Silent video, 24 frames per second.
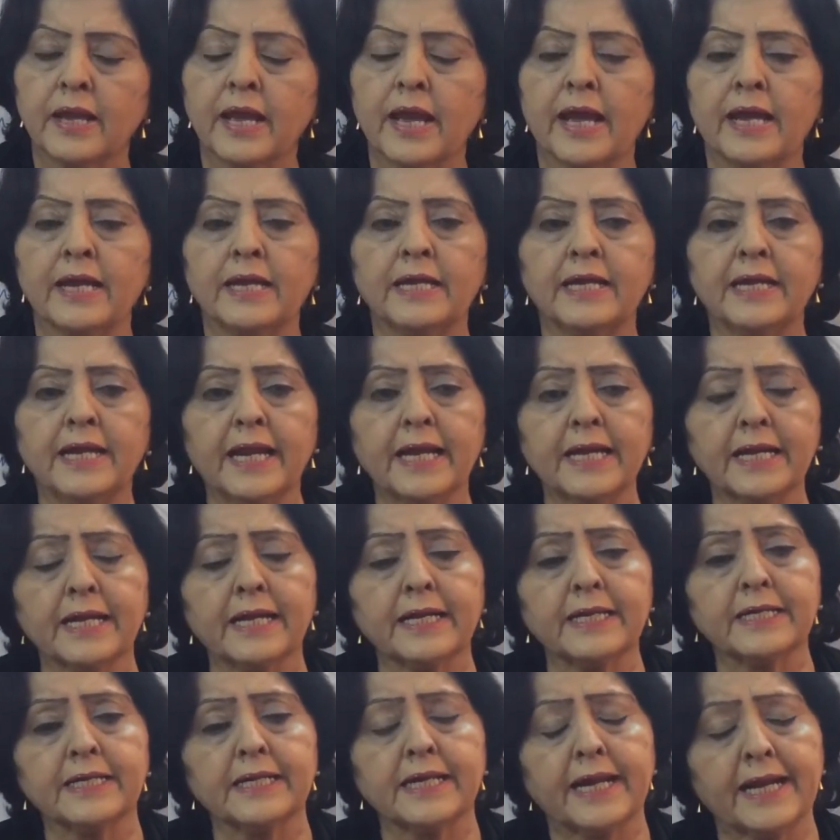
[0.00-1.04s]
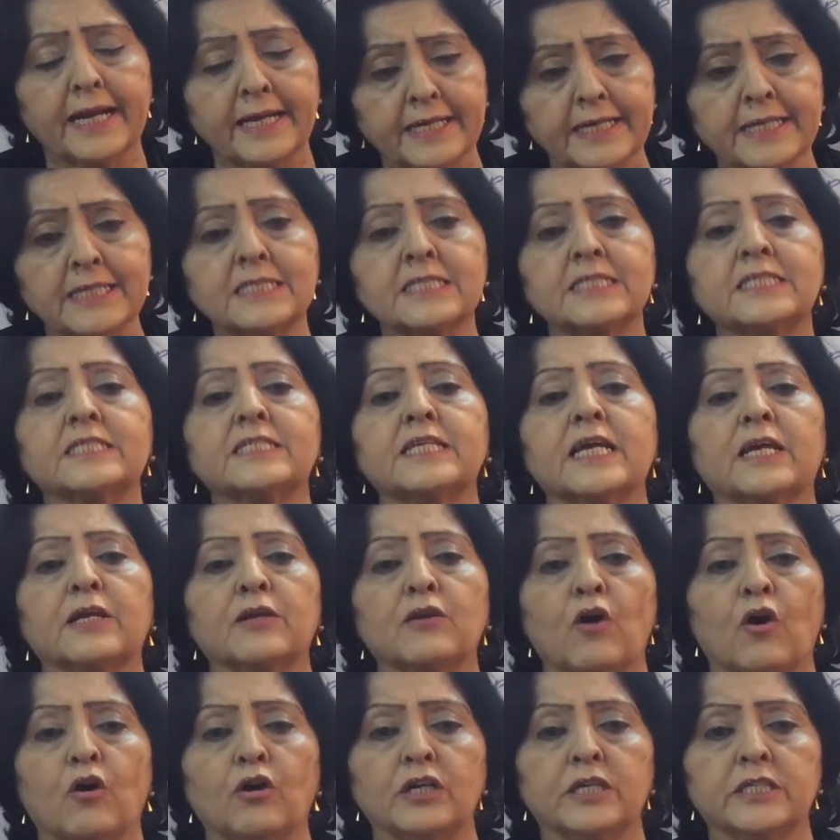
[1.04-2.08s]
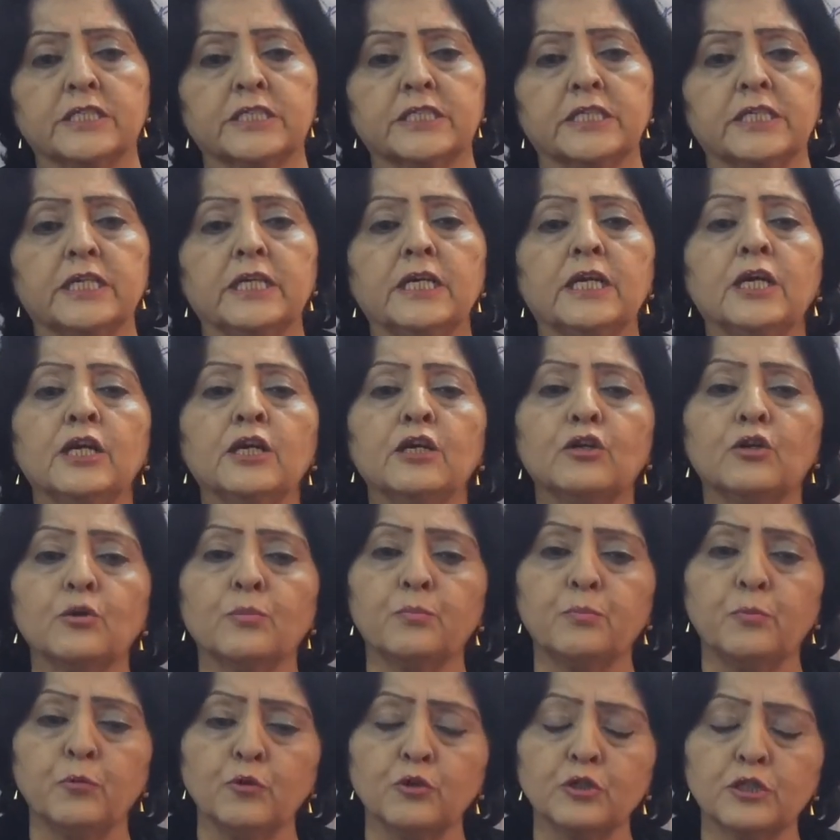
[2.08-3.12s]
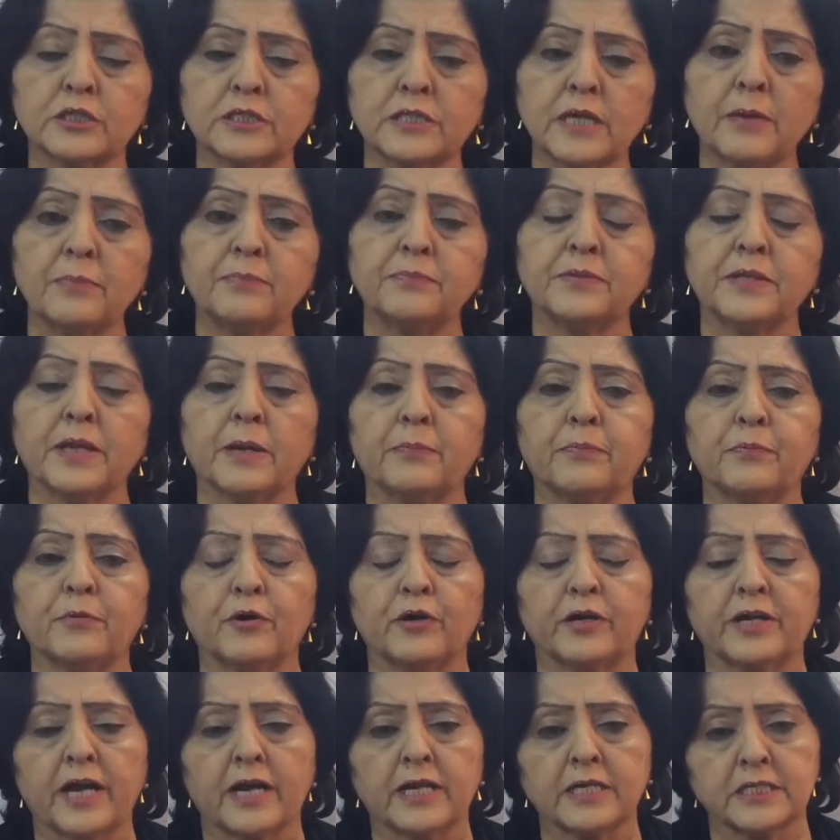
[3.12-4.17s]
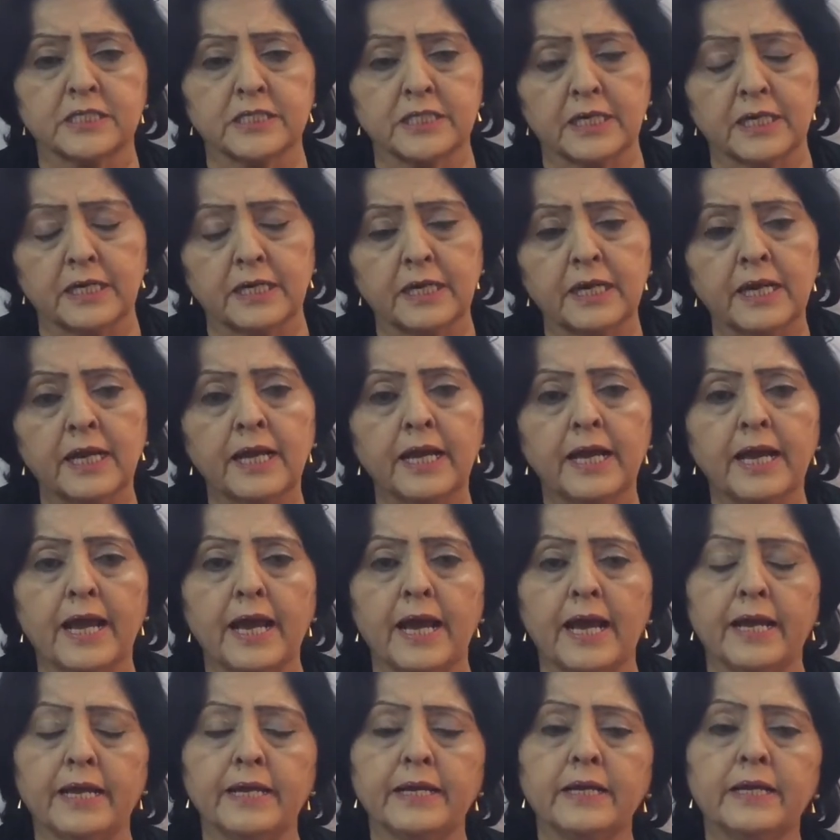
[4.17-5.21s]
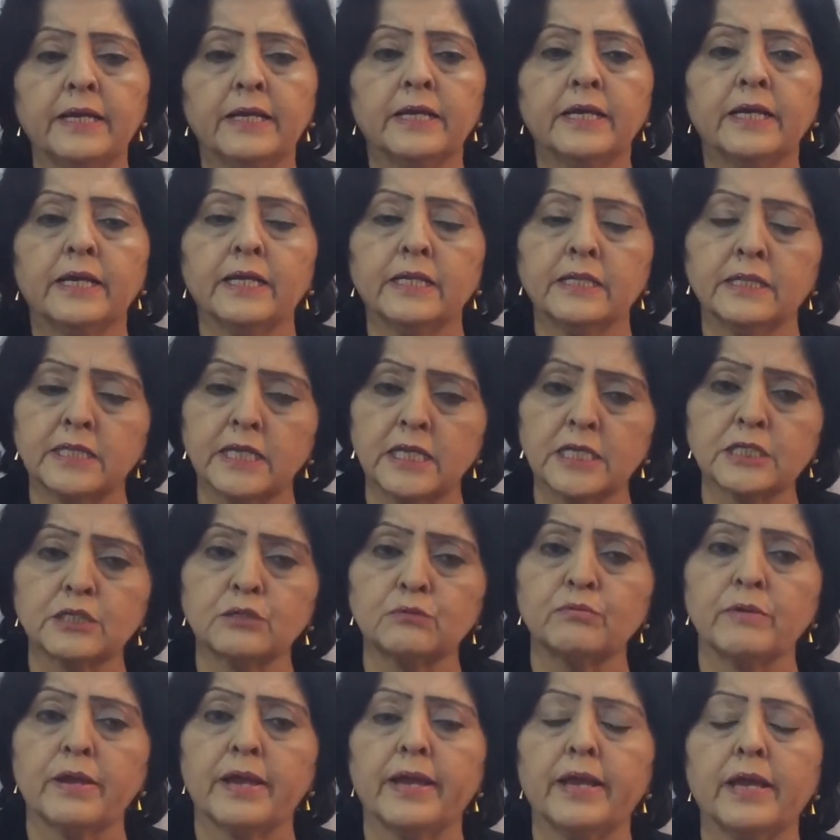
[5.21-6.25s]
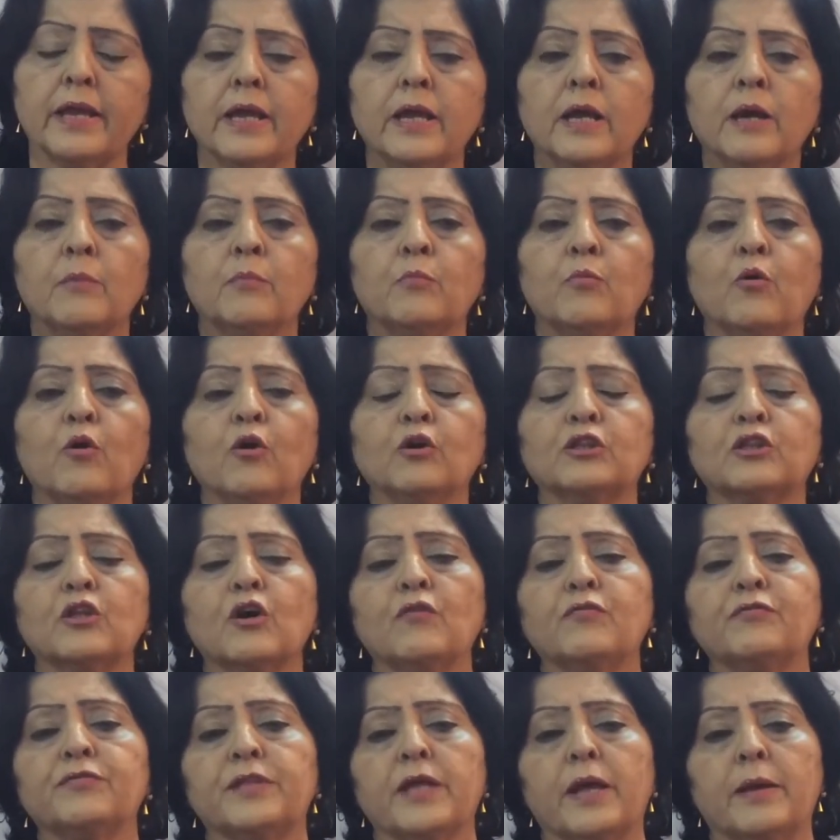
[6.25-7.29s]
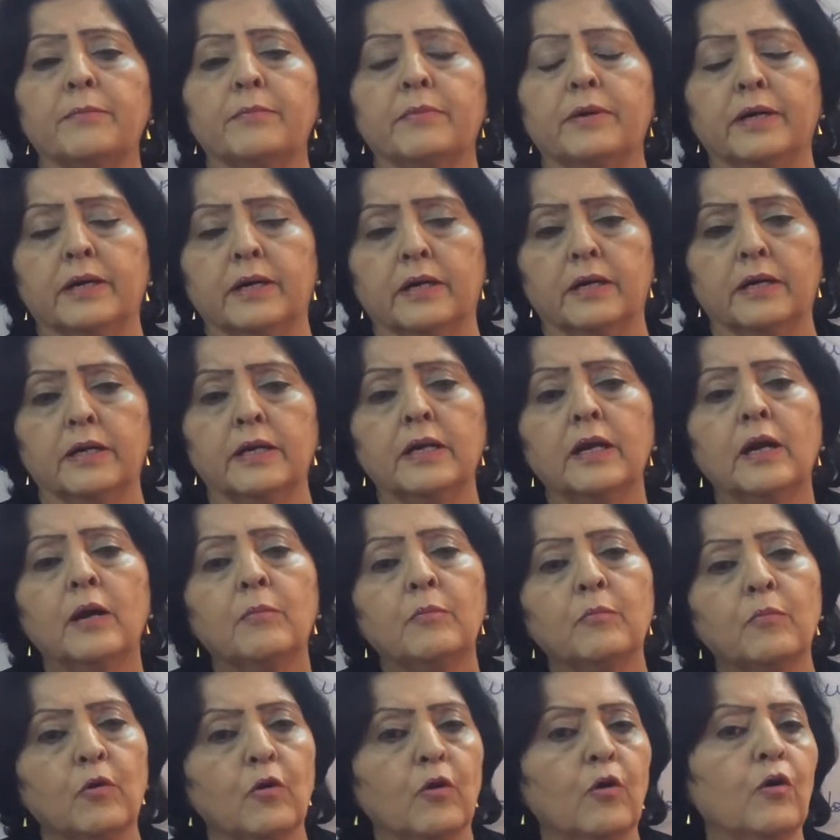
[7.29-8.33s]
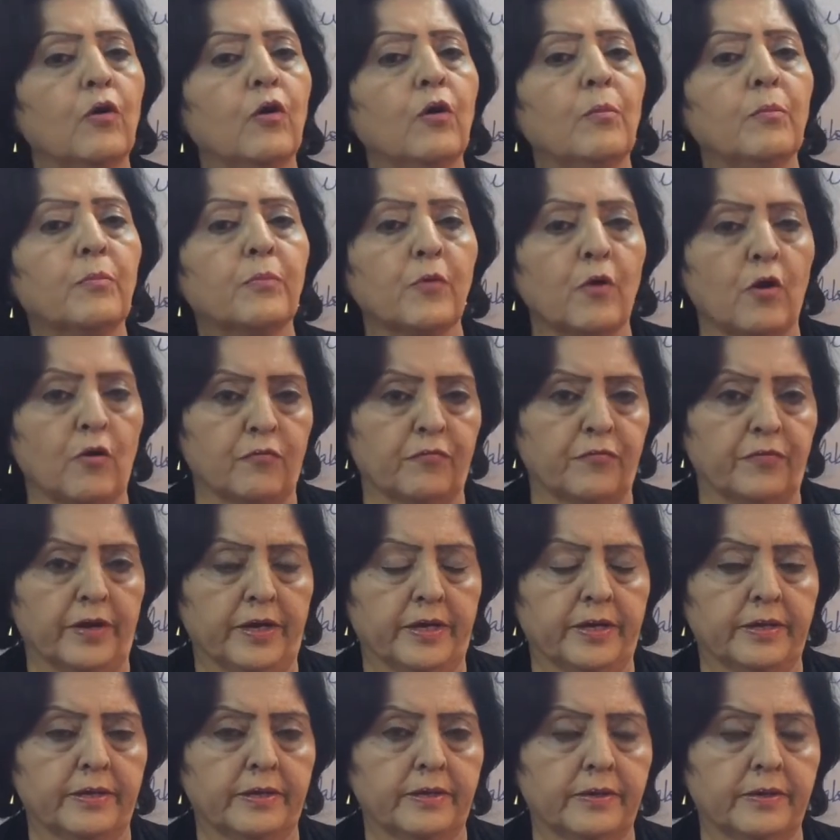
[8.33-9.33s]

and latest technology to boost up their production and in this way both of them earn more profit.